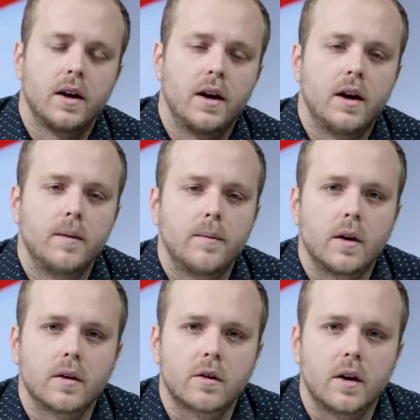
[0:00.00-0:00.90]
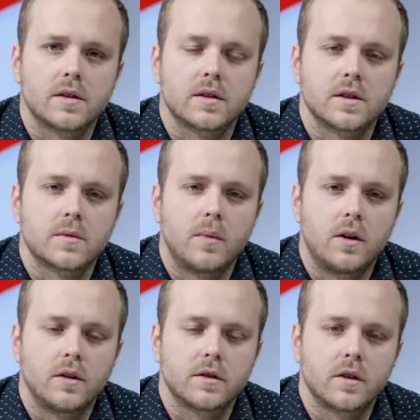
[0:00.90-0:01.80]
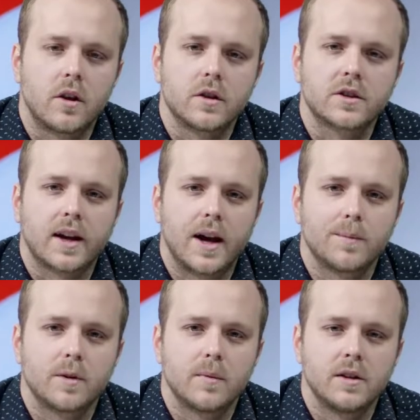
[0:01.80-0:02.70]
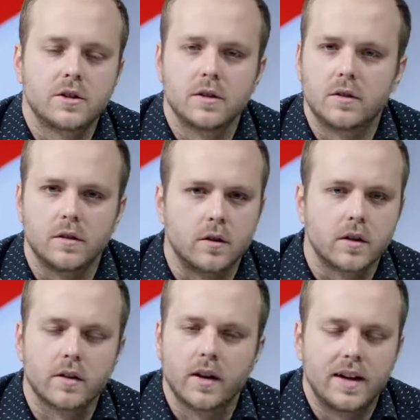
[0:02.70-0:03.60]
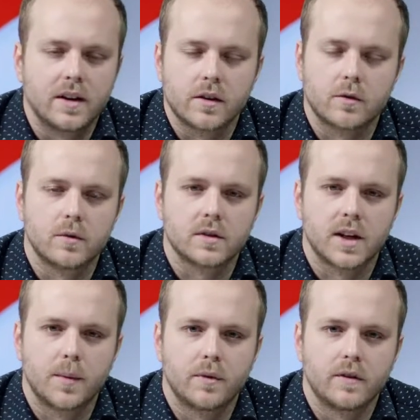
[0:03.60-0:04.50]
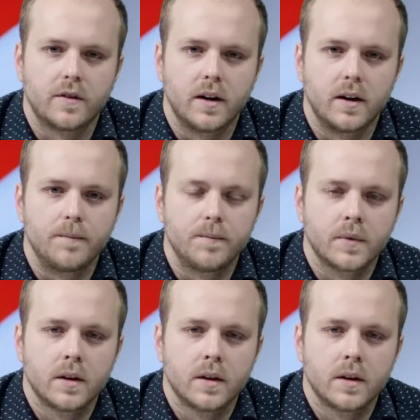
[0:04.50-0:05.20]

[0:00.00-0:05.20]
across the small to large cap dimension, or any other real type of